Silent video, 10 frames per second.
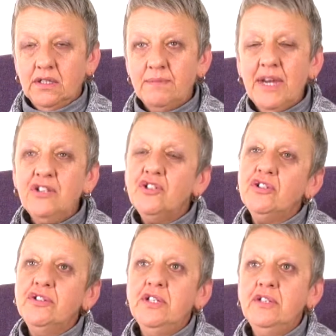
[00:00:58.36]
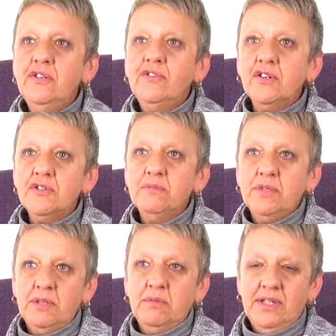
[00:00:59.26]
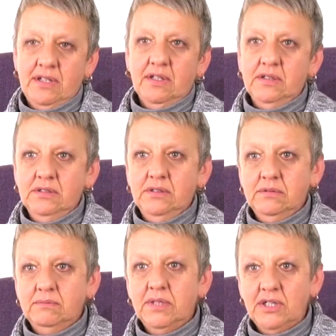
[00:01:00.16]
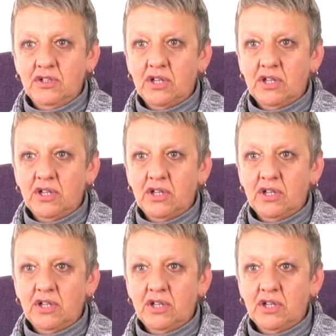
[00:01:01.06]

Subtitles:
To make sure that you've got somebody with you when you're